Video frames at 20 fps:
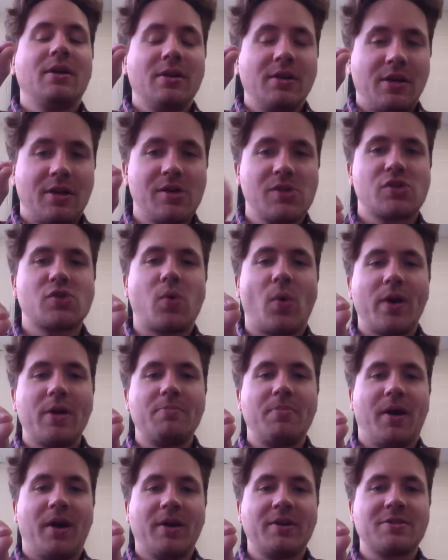Here's 20
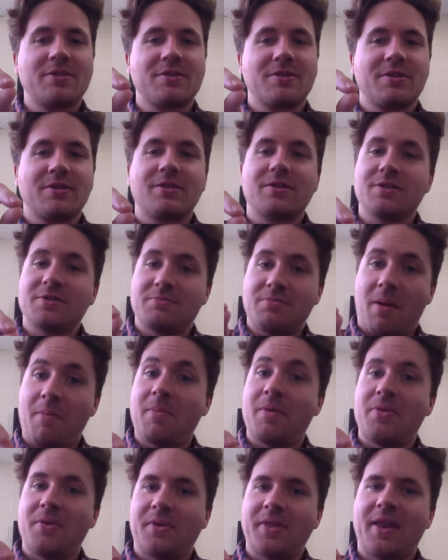bucks, because
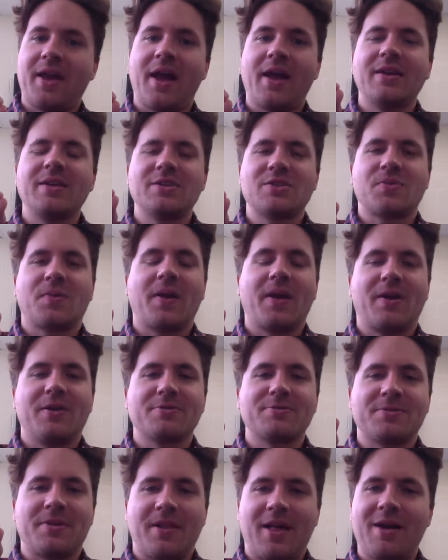remember in the early 90s, $20
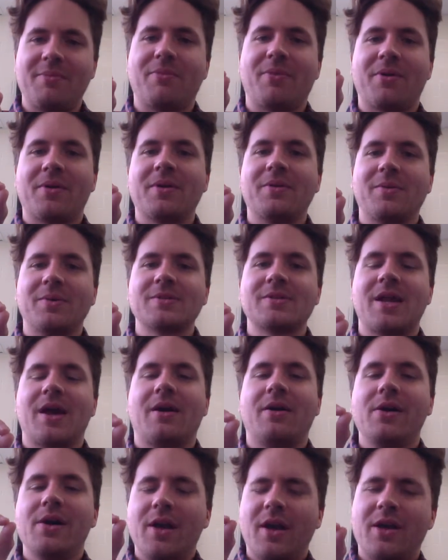was a lot more than it was now.